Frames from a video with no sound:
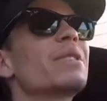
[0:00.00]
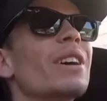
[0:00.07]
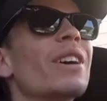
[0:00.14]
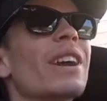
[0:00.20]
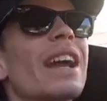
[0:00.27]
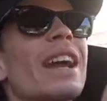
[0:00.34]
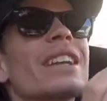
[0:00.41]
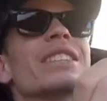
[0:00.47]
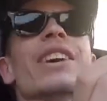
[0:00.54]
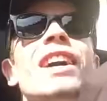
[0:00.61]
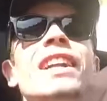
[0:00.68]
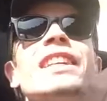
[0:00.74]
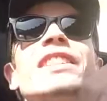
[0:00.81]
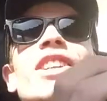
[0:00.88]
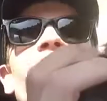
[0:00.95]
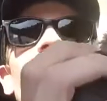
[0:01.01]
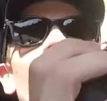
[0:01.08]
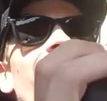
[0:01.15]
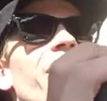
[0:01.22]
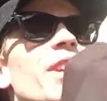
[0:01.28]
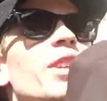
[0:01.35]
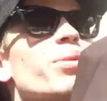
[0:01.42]
James, okay, so I need
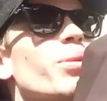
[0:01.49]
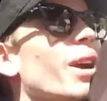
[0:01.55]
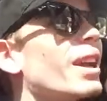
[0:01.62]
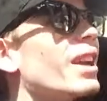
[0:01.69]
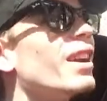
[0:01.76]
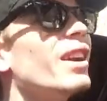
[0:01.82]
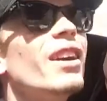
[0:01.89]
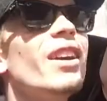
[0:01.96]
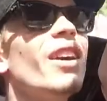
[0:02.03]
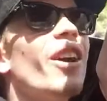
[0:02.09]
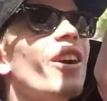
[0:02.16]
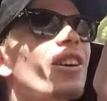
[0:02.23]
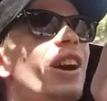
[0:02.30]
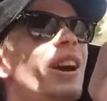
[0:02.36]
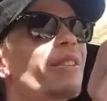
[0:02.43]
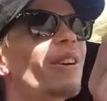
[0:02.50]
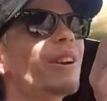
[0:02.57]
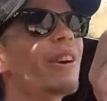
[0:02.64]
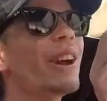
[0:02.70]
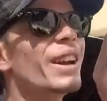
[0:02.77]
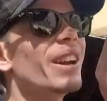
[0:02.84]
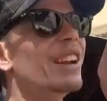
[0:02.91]
to go out this way. All
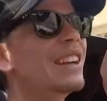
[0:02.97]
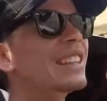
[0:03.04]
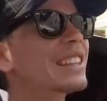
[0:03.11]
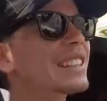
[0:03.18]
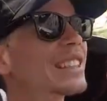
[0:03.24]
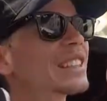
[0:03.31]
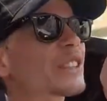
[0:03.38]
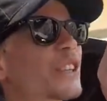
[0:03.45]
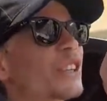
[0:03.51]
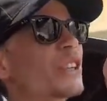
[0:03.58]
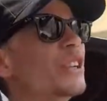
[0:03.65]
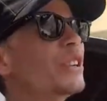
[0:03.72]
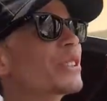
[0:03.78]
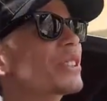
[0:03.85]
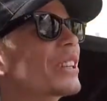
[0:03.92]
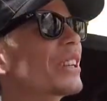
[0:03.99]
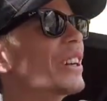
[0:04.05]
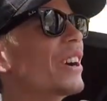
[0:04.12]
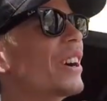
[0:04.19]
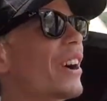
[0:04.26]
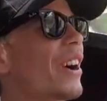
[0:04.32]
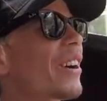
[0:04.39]
right, right, right. This is good
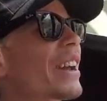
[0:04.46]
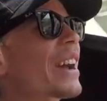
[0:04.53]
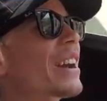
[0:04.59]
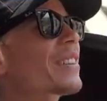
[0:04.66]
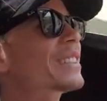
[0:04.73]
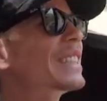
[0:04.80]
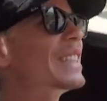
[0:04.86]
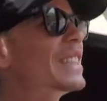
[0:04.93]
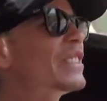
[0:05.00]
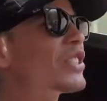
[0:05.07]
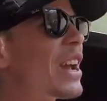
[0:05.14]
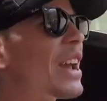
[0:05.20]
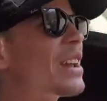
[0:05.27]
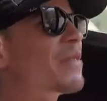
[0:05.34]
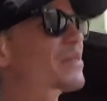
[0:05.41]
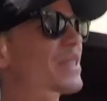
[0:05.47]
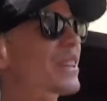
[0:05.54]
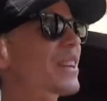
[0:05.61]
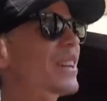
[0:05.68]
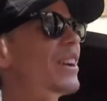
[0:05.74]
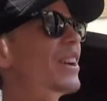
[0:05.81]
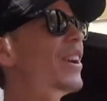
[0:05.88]
news. Okay, I've seen
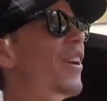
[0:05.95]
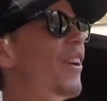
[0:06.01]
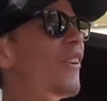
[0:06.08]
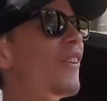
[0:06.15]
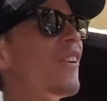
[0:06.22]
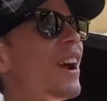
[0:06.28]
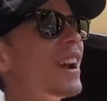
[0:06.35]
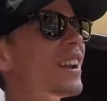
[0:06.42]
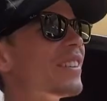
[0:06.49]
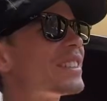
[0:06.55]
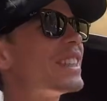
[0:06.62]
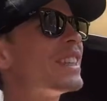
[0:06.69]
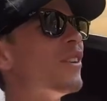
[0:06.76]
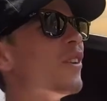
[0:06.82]
James. Right,